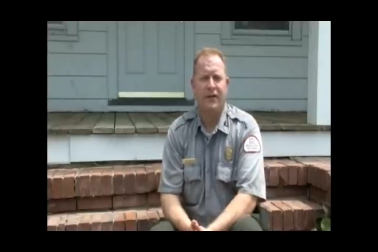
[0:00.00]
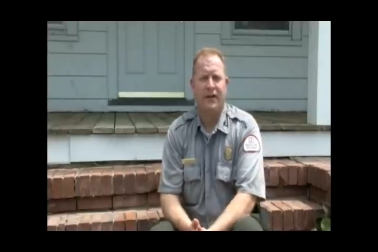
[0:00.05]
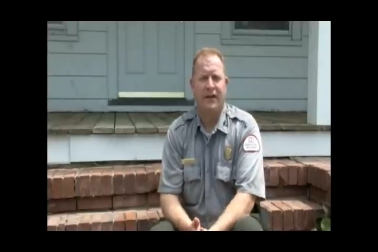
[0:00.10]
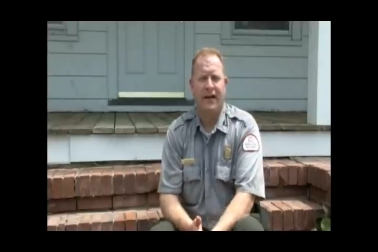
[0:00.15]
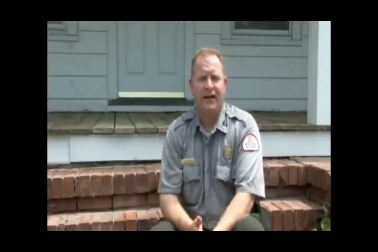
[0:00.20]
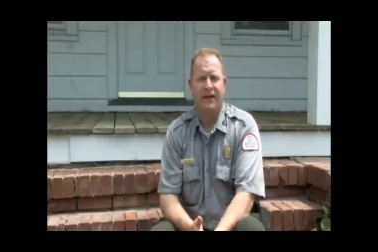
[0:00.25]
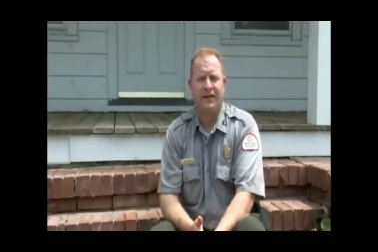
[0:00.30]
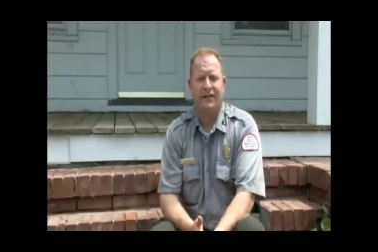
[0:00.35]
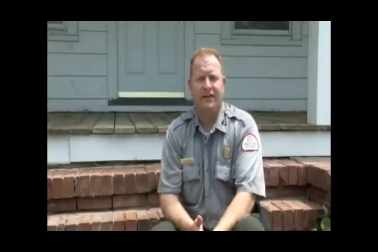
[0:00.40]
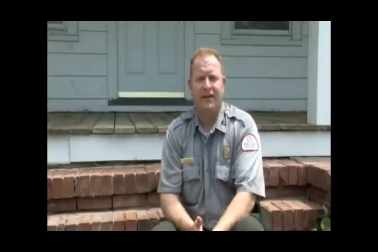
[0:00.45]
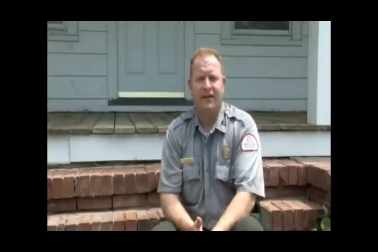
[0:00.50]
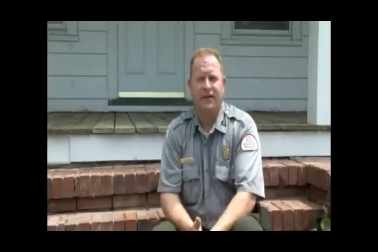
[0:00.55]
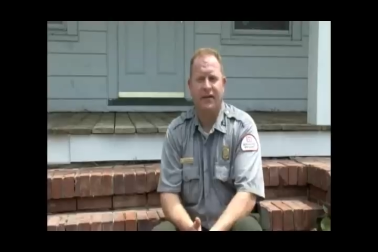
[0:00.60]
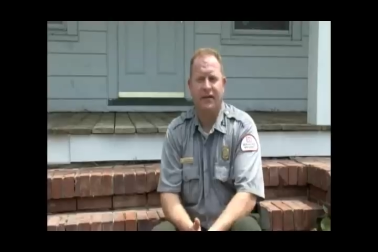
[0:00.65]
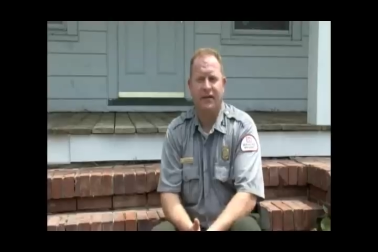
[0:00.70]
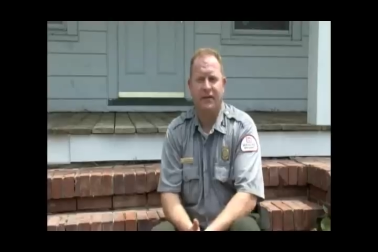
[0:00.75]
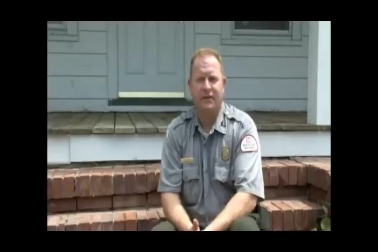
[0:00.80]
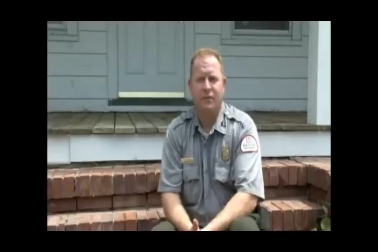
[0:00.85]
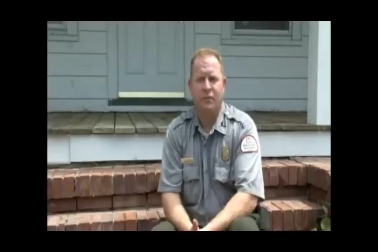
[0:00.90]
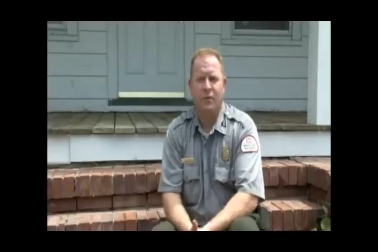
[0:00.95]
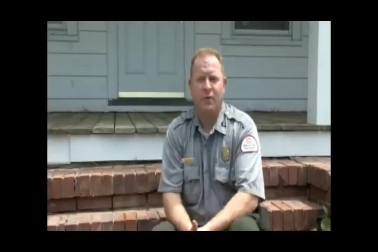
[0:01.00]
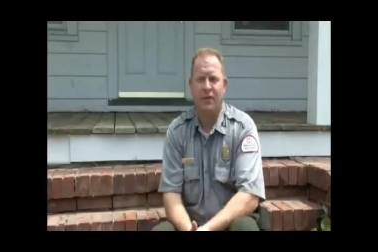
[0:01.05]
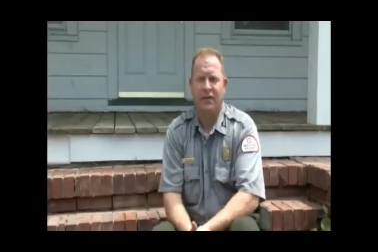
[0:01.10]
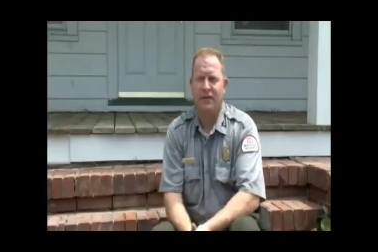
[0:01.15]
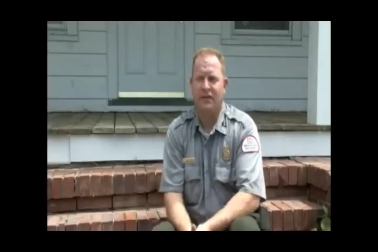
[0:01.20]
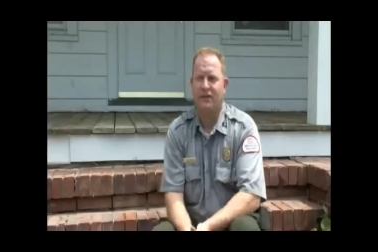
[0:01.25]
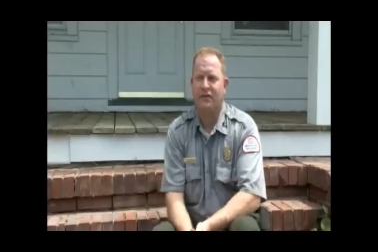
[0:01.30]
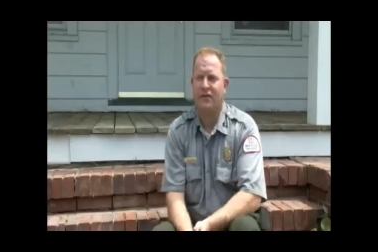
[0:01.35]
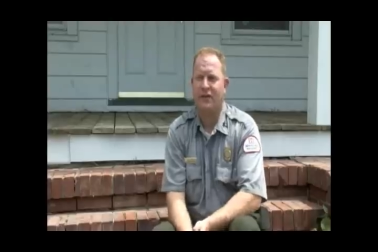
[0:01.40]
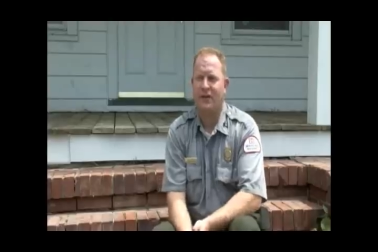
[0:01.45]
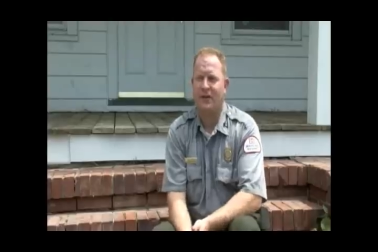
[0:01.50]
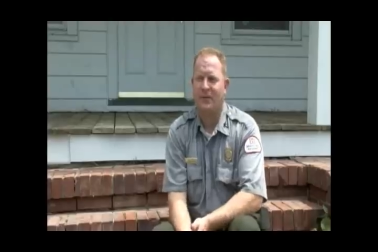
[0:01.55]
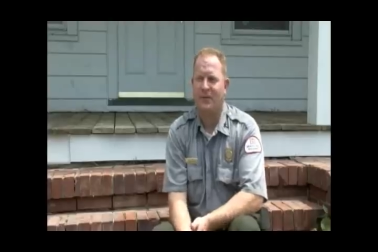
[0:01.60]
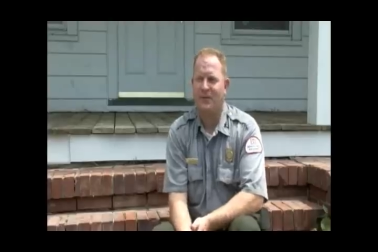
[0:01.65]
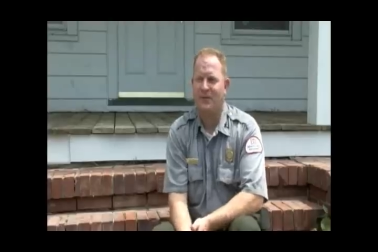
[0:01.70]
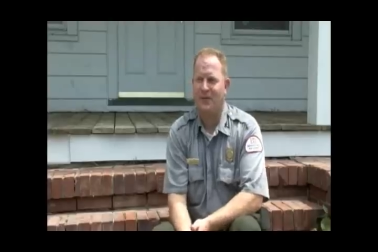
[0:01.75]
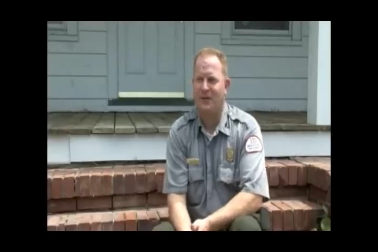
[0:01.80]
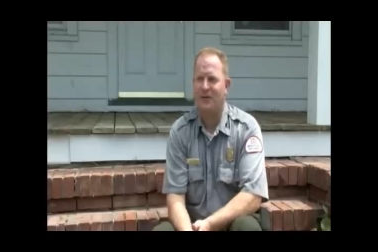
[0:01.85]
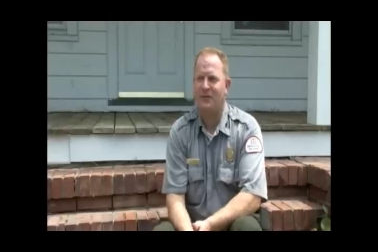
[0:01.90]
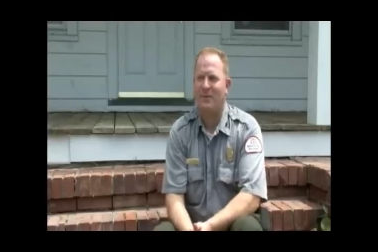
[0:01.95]
that uh, when this uh,
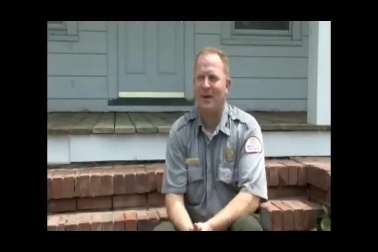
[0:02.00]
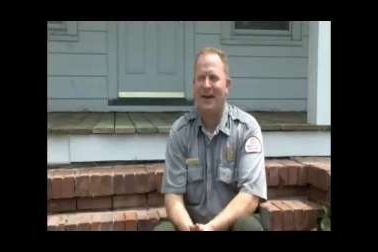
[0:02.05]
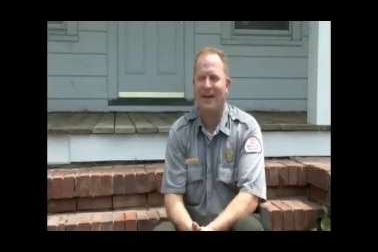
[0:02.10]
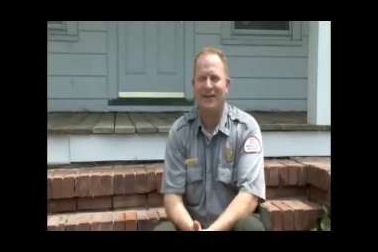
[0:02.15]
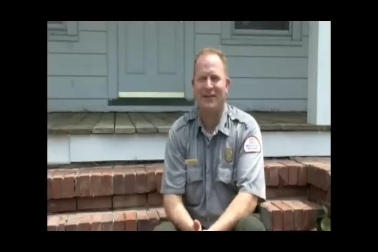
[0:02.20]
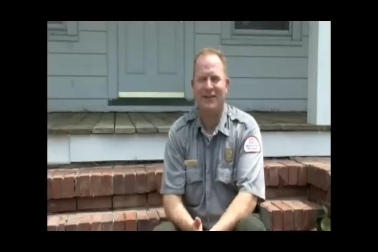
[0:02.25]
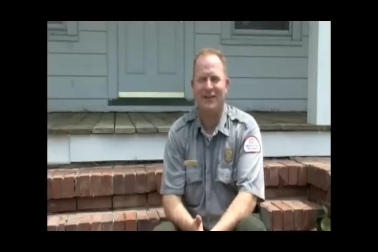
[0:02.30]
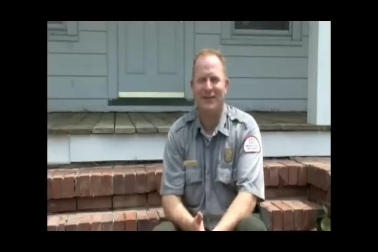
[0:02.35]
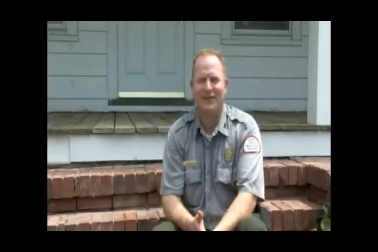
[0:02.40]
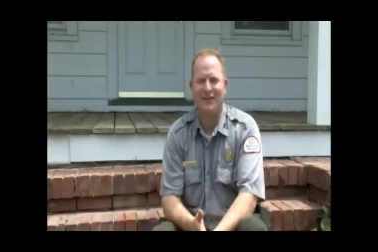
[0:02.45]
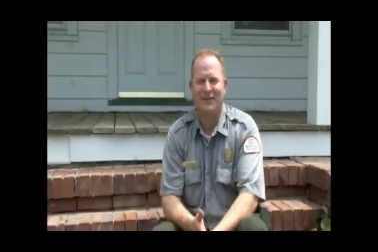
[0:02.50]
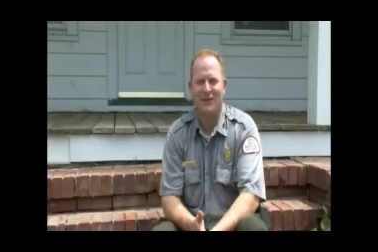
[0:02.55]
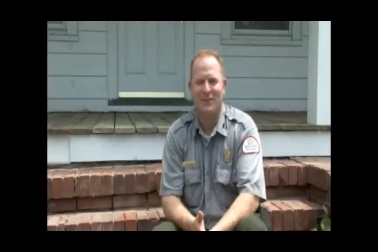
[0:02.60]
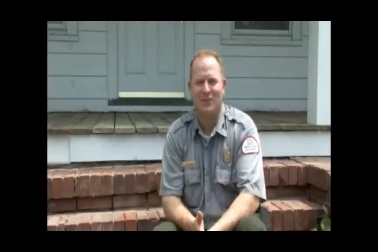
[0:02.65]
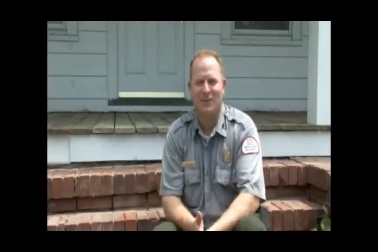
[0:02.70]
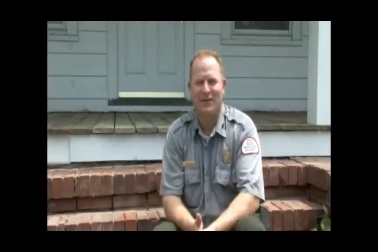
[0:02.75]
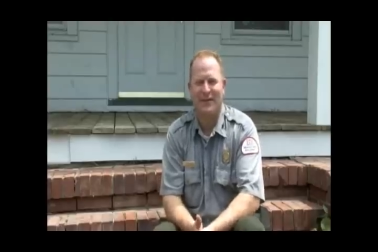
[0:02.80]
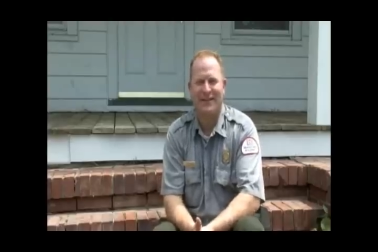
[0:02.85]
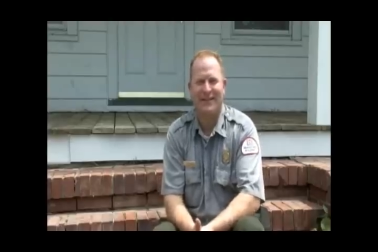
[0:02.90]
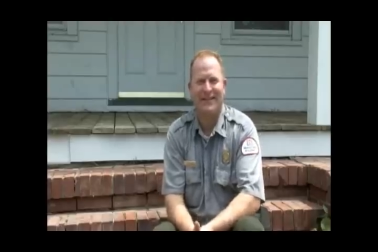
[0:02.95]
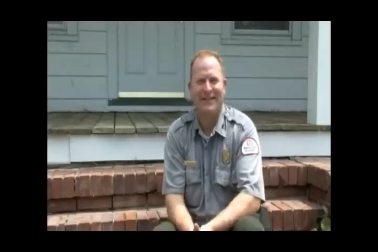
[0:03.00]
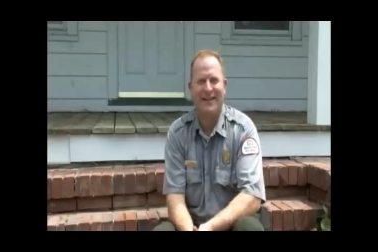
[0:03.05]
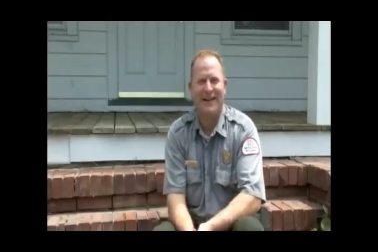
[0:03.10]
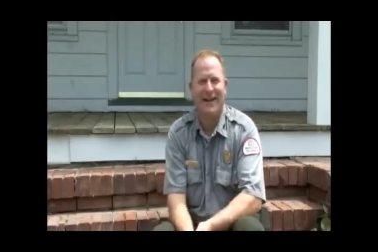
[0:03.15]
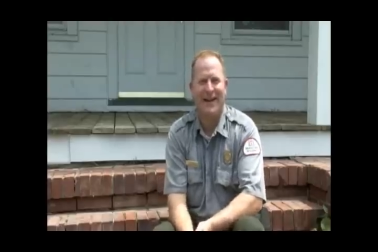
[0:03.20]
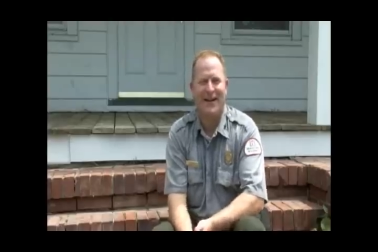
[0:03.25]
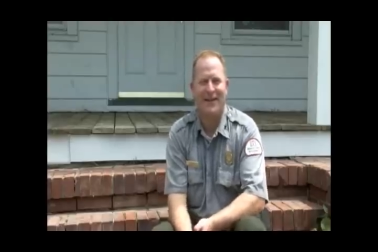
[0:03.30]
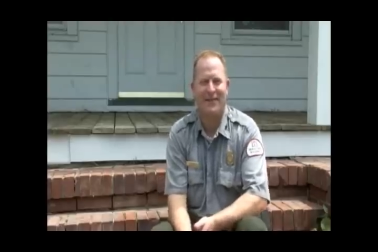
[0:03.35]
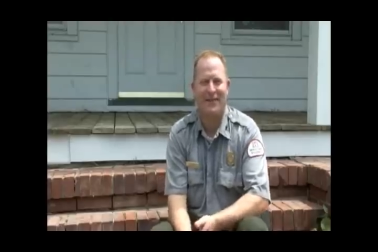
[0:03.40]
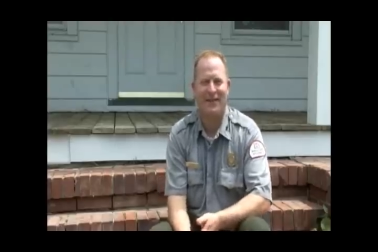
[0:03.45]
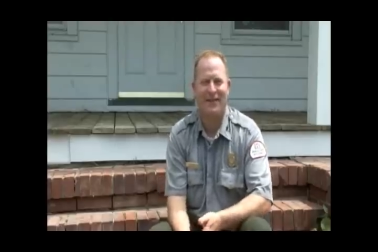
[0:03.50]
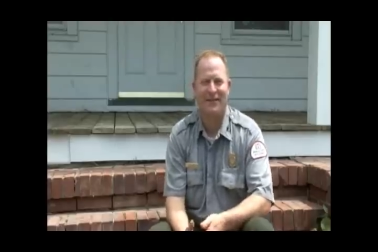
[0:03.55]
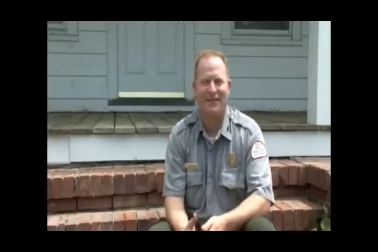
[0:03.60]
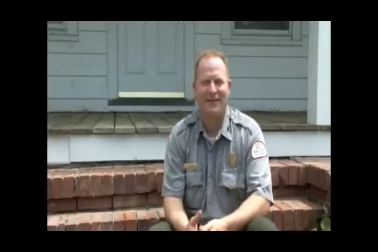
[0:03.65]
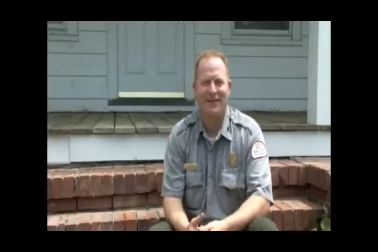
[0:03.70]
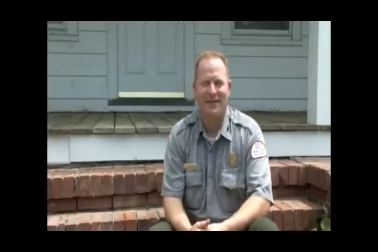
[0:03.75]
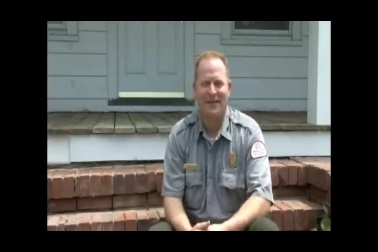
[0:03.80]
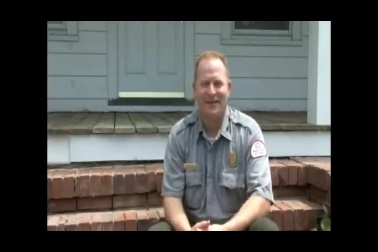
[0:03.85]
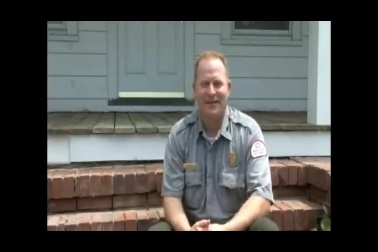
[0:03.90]
fish passage is complete to have a